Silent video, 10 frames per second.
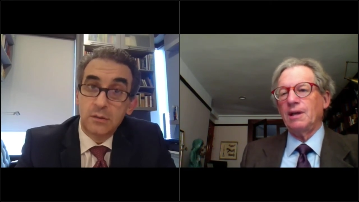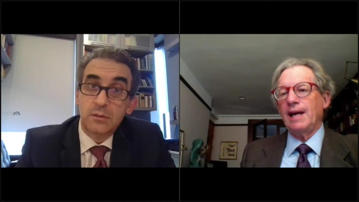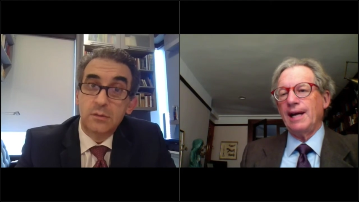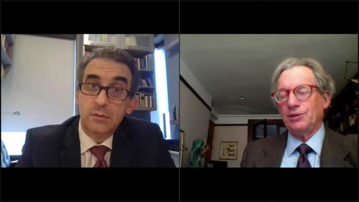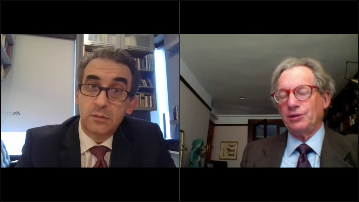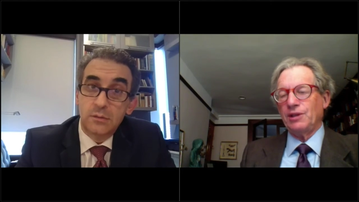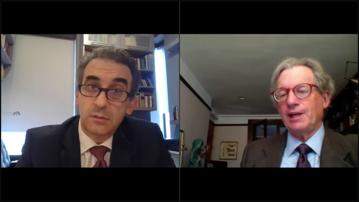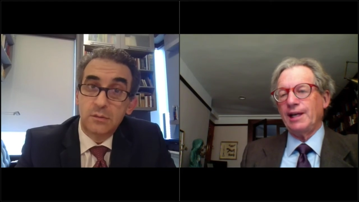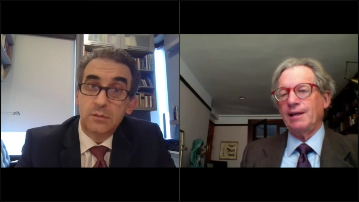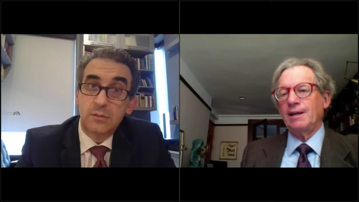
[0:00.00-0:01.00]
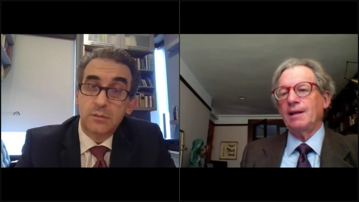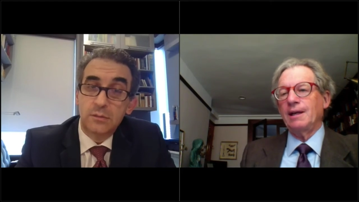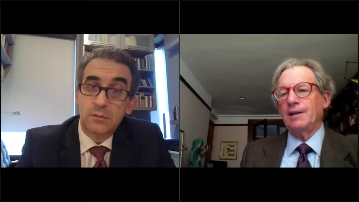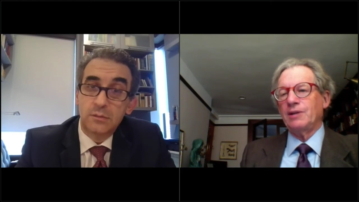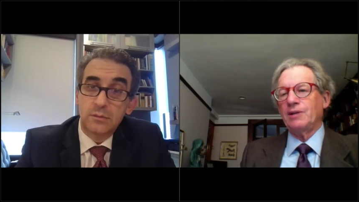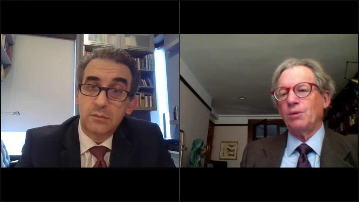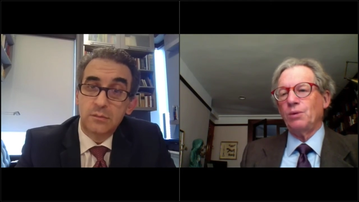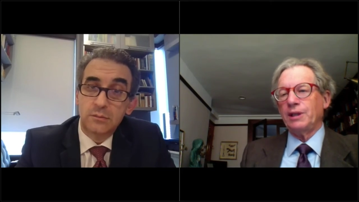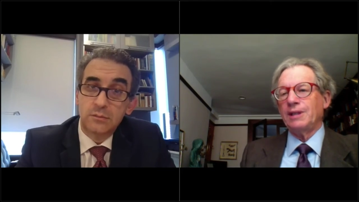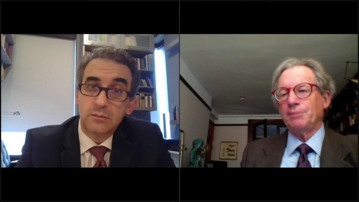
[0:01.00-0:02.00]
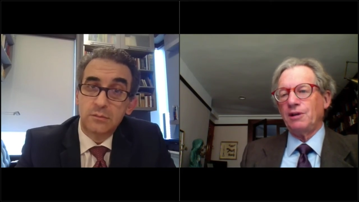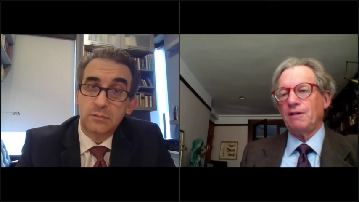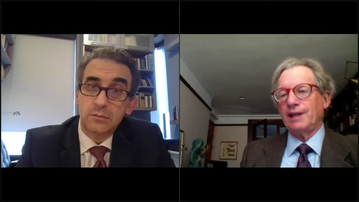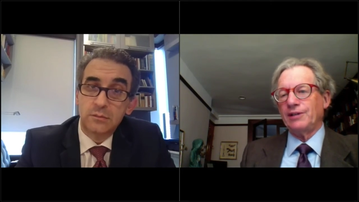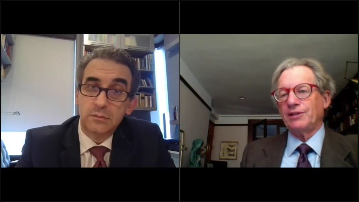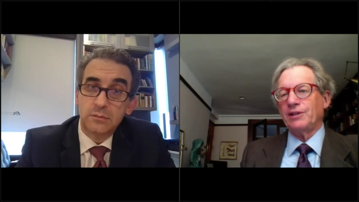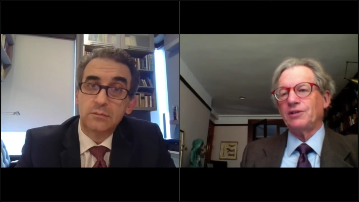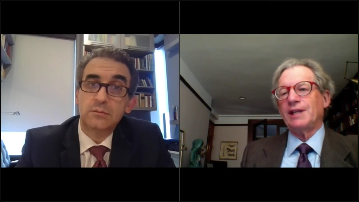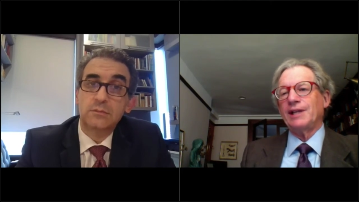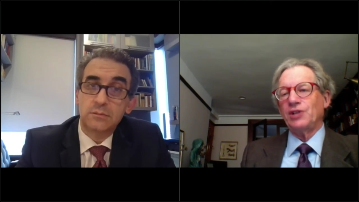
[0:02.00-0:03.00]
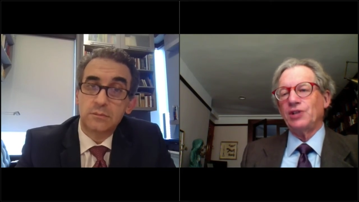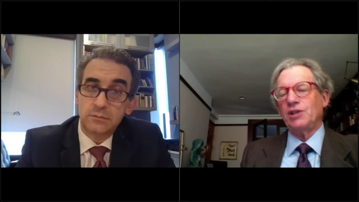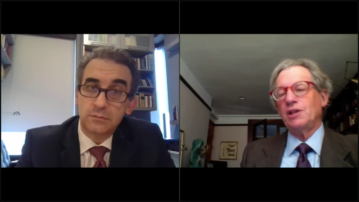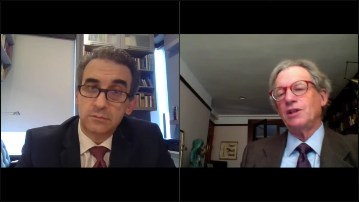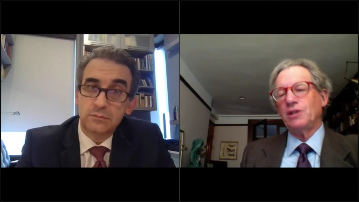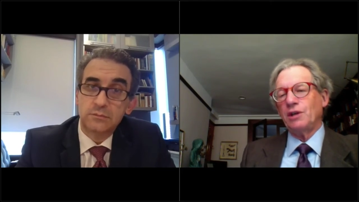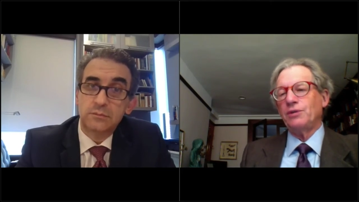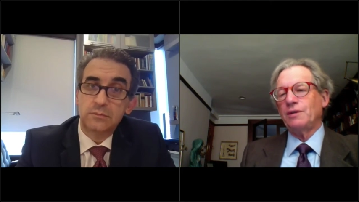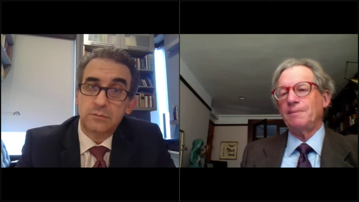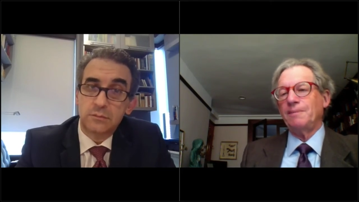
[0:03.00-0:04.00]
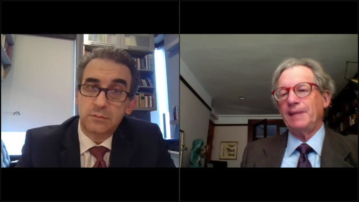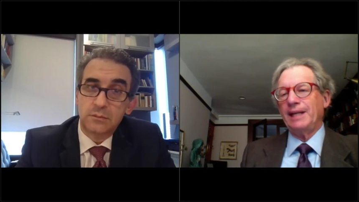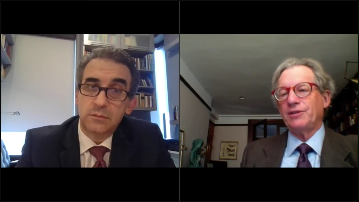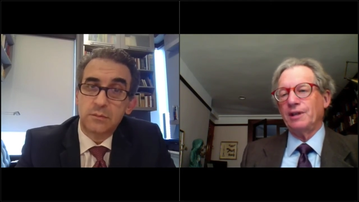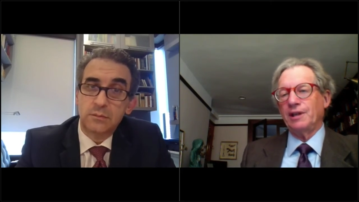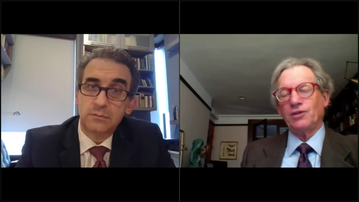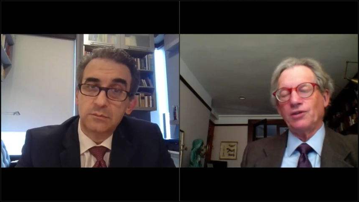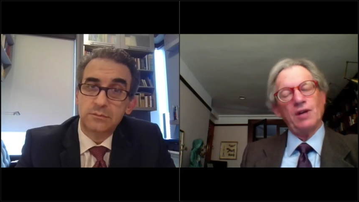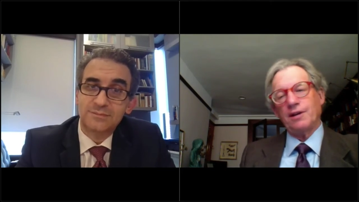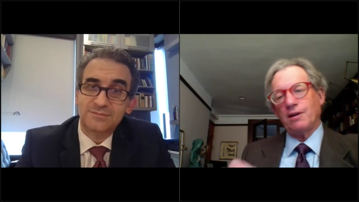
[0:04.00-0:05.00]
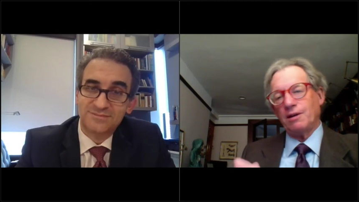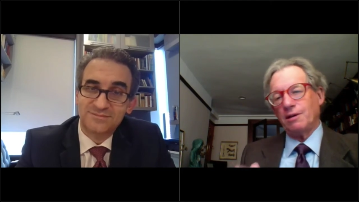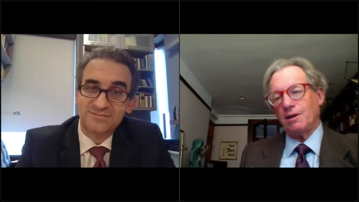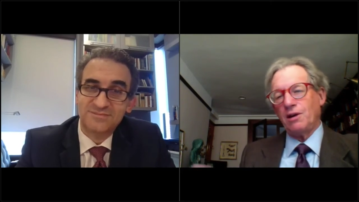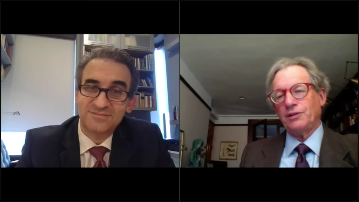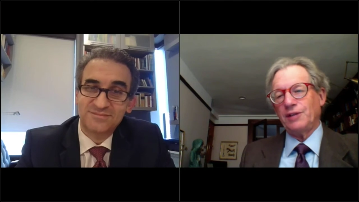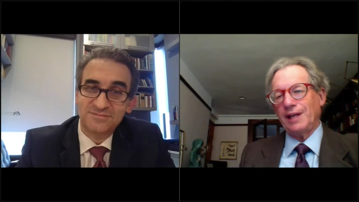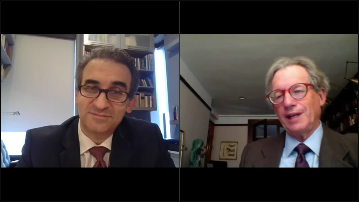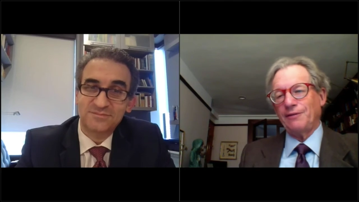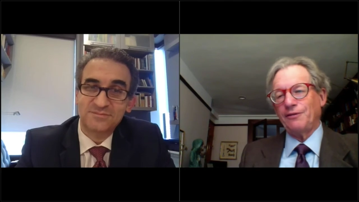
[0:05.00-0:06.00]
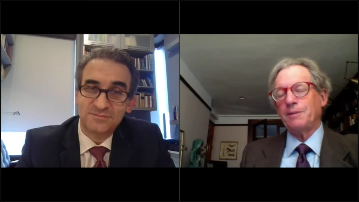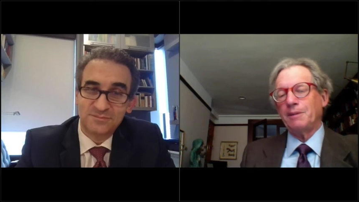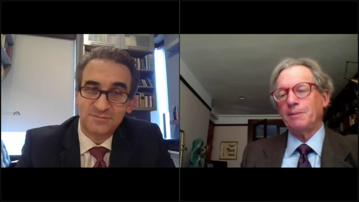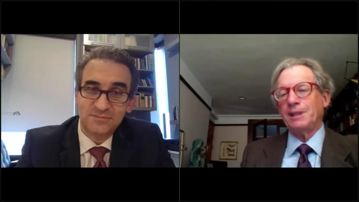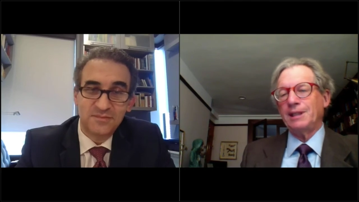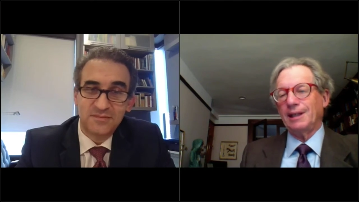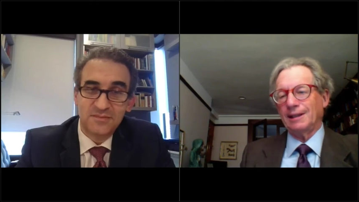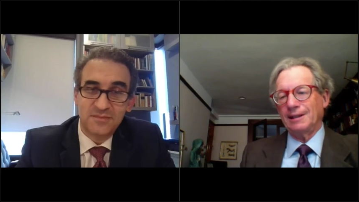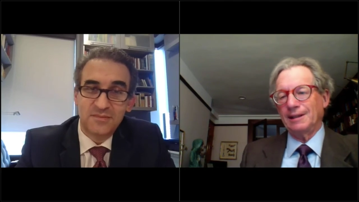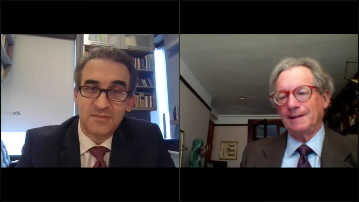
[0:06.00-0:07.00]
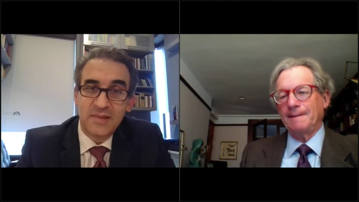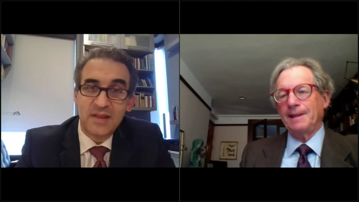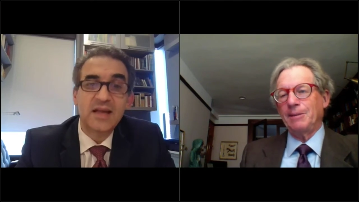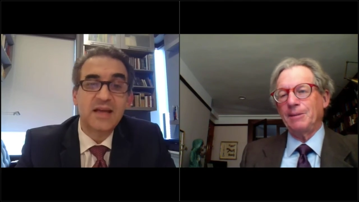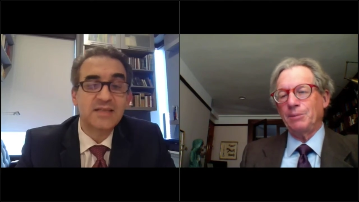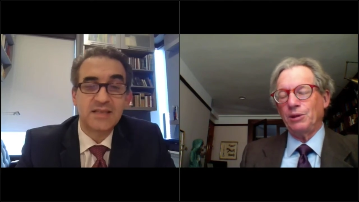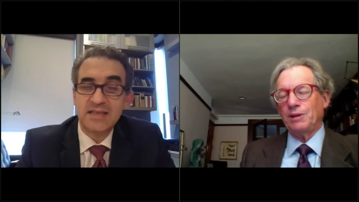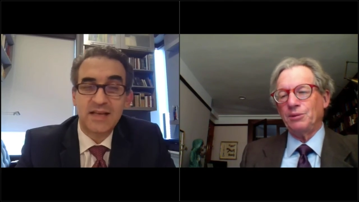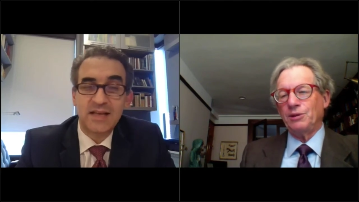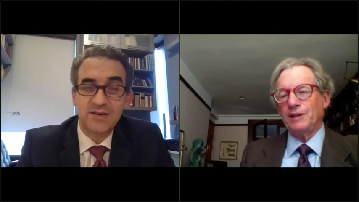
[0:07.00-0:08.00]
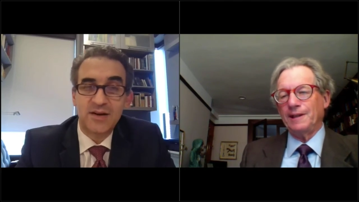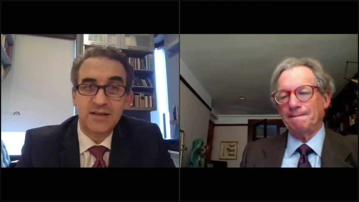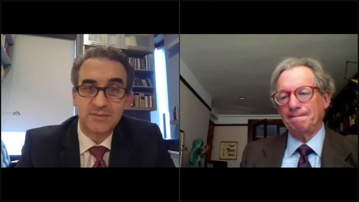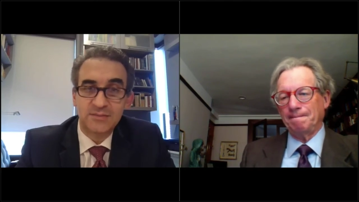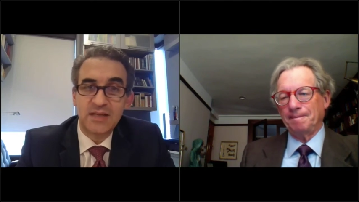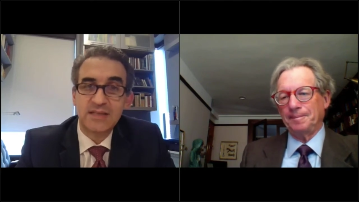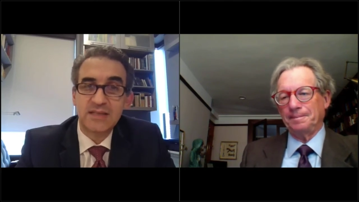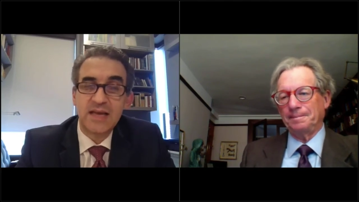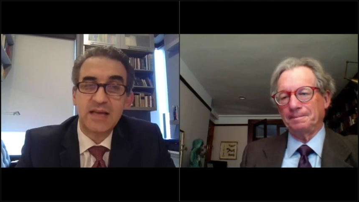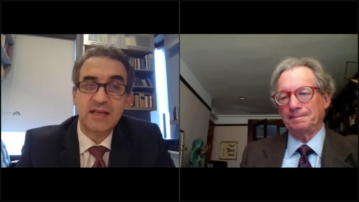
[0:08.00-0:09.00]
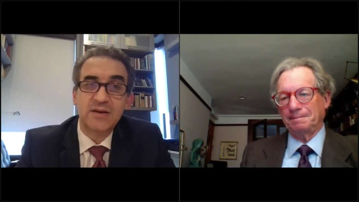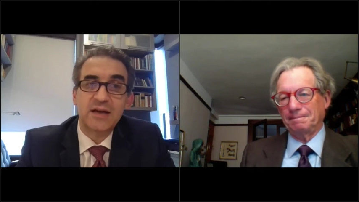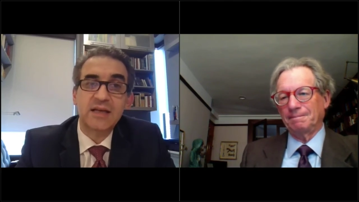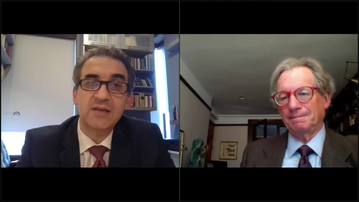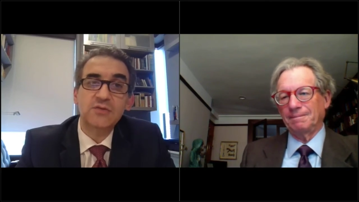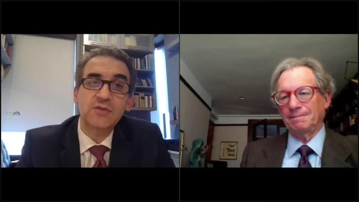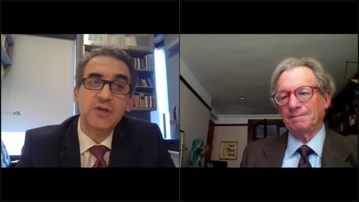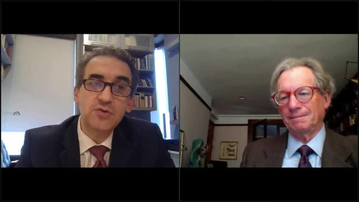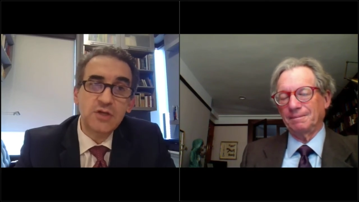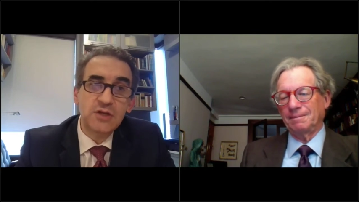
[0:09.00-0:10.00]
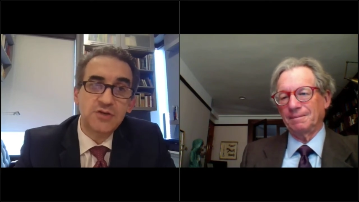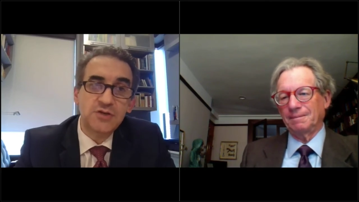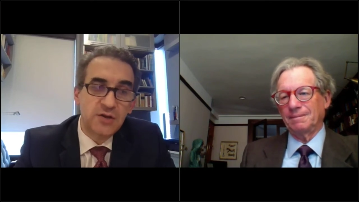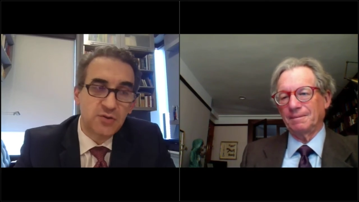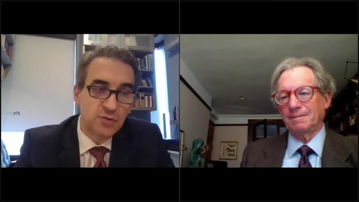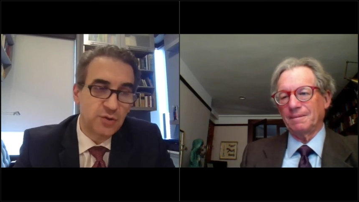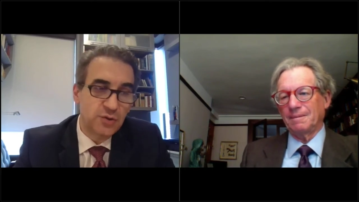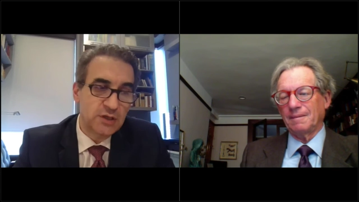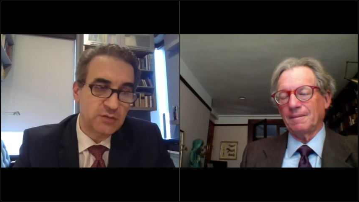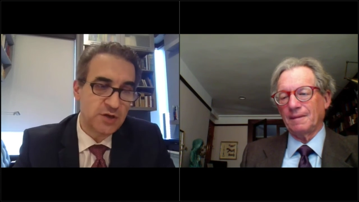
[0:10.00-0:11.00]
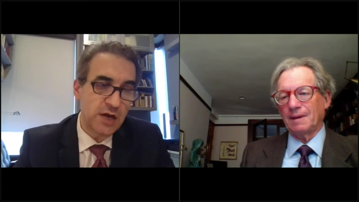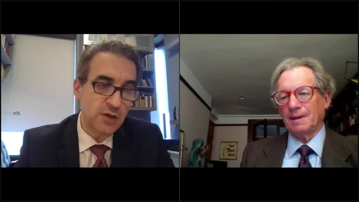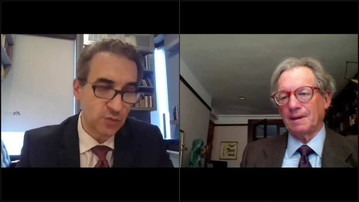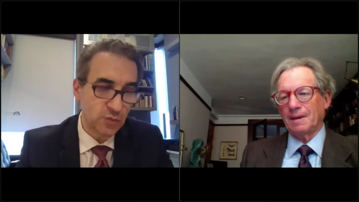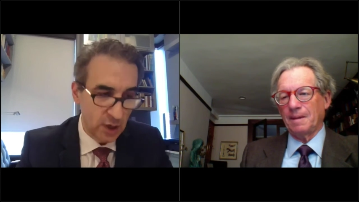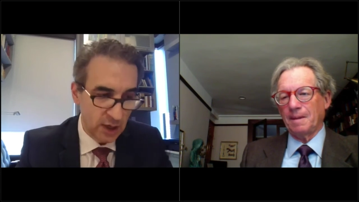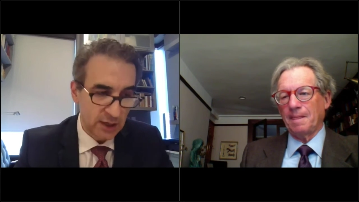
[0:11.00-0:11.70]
Speaker 1: as you say, it's a work in progress. It's like changing the dose of a medicine. It's not all set
Speaker 2: from the beginning. Important. That's exactly right. That's exactly right. And what we usually try to do is we try to